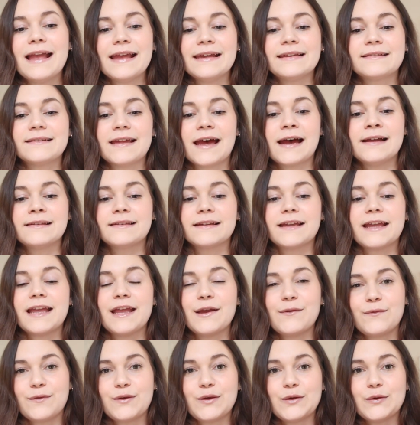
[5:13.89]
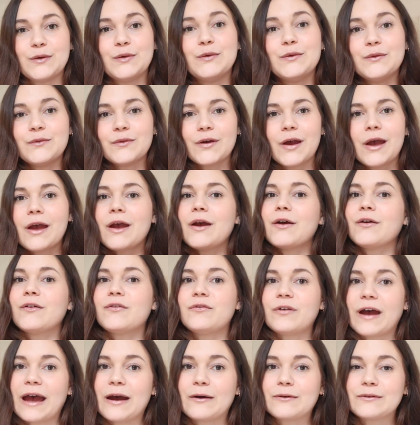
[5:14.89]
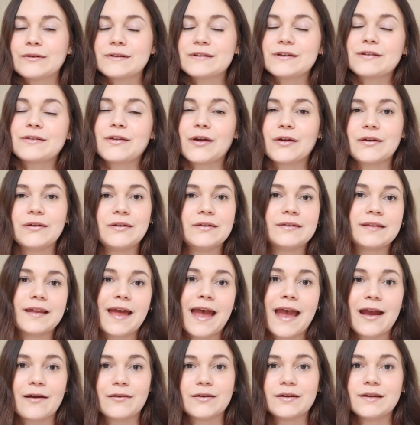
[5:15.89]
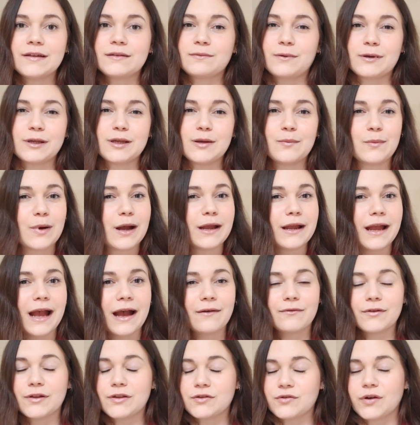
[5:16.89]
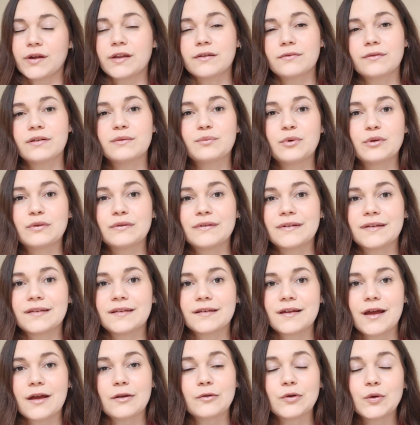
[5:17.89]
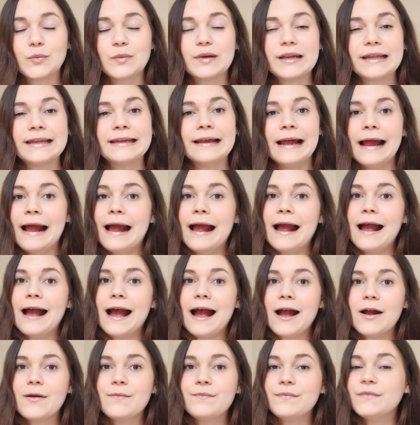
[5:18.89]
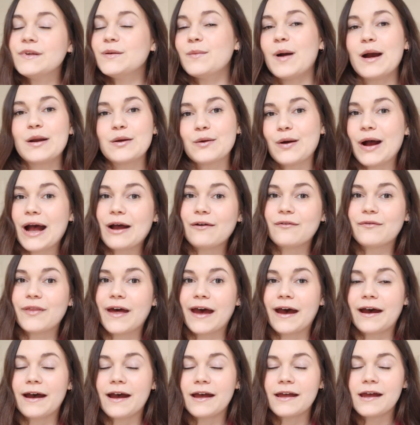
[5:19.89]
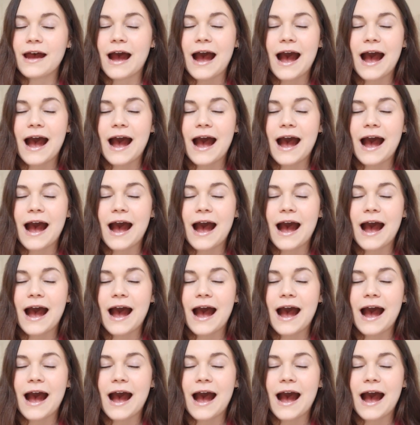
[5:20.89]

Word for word: is that if you've found those areas where you might have a stress response normally, um, you might not have that